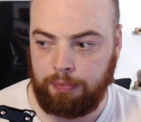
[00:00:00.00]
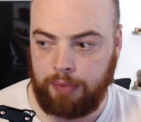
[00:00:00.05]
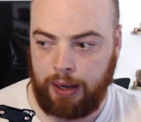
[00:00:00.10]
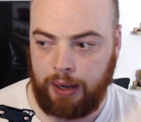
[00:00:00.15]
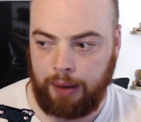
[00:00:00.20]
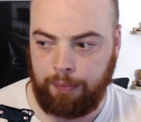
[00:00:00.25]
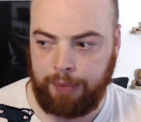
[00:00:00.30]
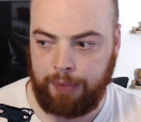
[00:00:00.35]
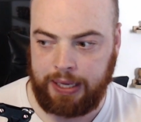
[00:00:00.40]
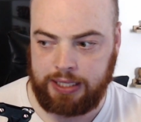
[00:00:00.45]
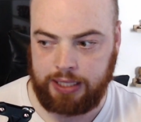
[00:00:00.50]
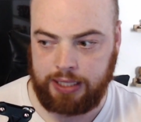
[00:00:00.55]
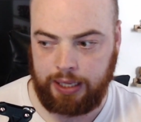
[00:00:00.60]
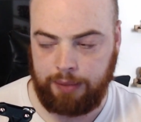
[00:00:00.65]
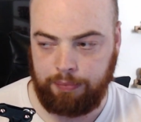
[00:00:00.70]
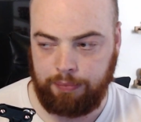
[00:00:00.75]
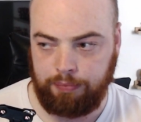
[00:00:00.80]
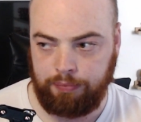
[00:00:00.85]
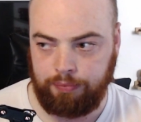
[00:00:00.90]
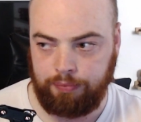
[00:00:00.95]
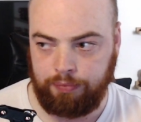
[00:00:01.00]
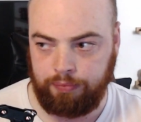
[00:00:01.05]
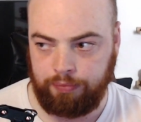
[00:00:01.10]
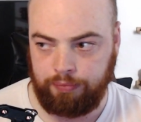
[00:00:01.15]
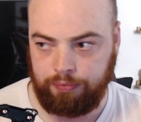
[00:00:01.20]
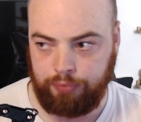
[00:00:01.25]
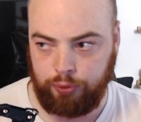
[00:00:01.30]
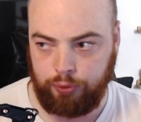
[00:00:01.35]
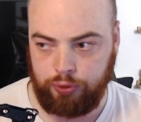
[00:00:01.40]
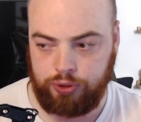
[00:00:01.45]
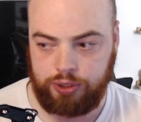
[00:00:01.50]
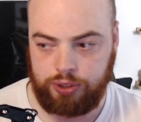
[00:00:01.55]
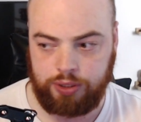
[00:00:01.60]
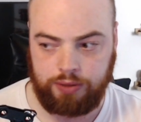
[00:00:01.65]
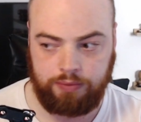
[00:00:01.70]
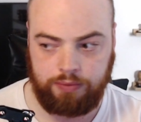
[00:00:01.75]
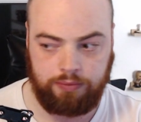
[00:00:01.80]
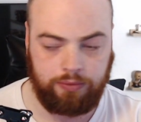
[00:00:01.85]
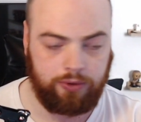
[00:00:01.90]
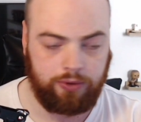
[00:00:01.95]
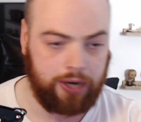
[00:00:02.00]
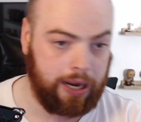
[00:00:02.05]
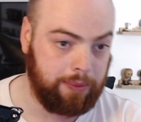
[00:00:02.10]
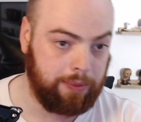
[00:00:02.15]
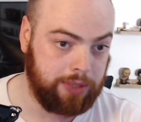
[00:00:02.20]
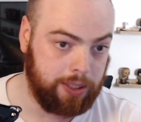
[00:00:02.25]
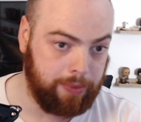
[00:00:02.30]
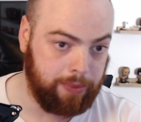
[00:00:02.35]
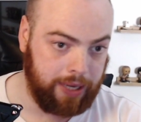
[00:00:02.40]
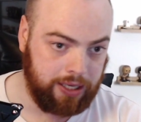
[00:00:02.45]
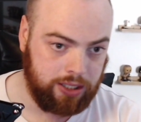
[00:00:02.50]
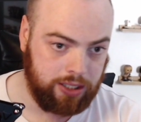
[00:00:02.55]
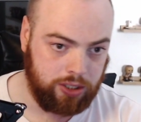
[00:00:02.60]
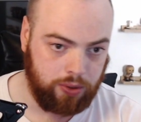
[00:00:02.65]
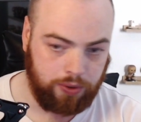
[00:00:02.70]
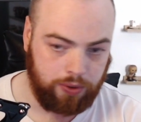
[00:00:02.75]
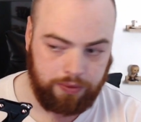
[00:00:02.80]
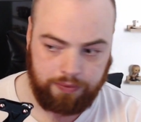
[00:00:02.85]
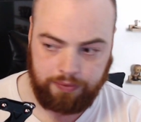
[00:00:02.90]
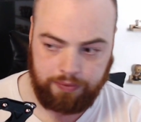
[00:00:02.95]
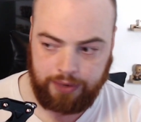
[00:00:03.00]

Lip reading: And basically, Bruce grabs the Mind Stone,